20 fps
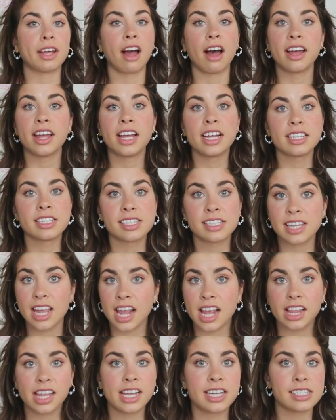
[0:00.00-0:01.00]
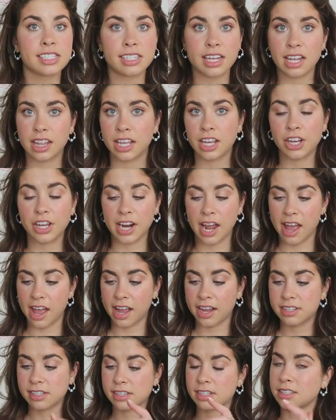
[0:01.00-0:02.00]
I got insanely good
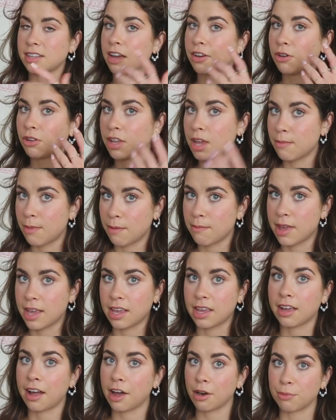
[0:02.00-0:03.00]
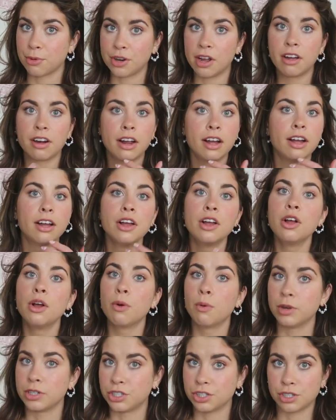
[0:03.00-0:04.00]
eggs because not only am I making carbonara,
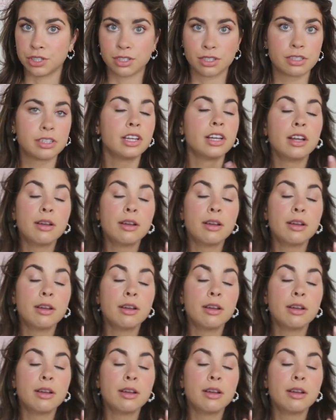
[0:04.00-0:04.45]
which is